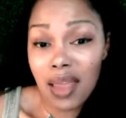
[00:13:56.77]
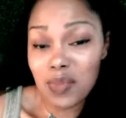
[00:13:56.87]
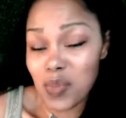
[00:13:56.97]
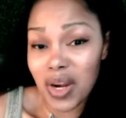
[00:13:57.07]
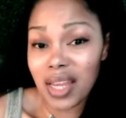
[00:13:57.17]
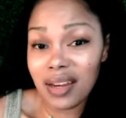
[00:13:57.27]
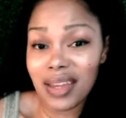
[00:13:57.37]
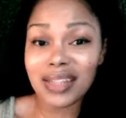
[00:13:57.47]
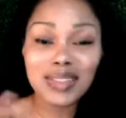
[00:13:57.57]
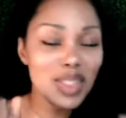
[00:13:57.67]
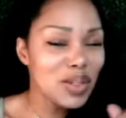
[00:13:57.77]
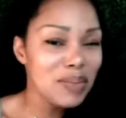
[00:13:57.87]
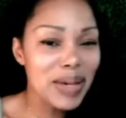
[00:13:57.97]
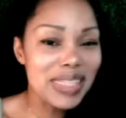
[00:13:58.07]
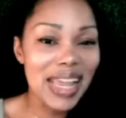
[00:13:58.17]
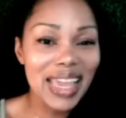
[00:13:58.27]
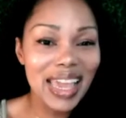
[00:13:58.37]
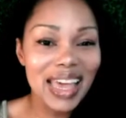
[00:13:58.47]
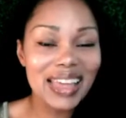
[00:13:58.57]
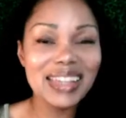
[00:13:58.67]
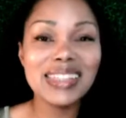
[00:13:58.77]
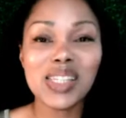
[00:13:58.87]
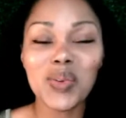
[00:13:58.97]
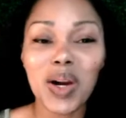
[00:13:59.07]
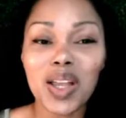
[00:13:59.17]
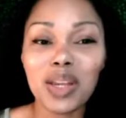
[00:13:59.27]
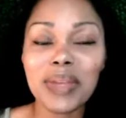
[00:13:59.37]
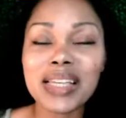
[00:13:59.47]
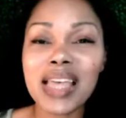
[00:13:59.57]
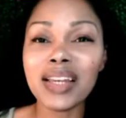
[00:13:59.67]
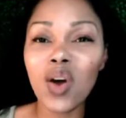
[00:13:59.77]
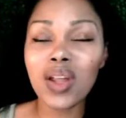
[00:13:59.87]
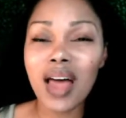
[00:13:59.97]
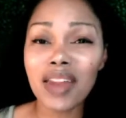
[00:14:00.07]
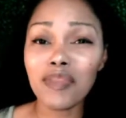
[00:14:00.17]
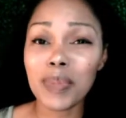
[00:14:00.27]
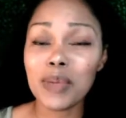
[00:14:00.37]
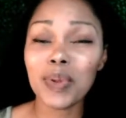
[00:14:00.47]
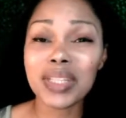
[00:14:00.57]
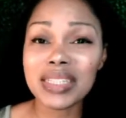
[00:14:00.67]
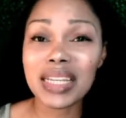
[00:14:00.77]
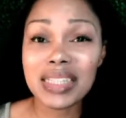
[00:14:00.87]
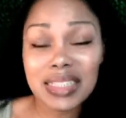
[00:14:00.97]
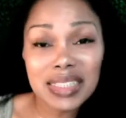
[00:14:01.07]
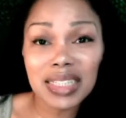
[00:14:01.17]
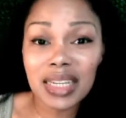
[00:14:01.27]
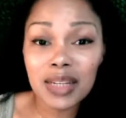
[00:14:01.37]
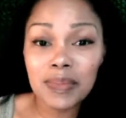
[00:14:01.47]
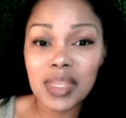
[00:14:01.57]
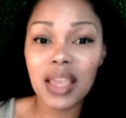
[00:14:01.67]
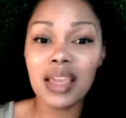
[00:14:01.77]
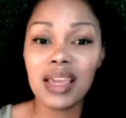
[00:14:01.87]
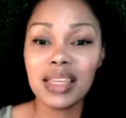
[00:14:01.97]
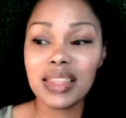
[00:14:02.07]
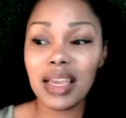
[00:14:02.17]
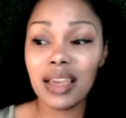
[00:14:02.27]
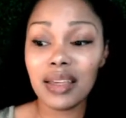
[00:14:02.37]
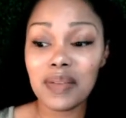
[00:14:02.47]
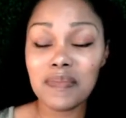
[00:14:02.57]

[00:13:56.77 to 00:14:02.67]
I'm working on it, doing the best I can to work on it because I know a lot of people in the DMs, they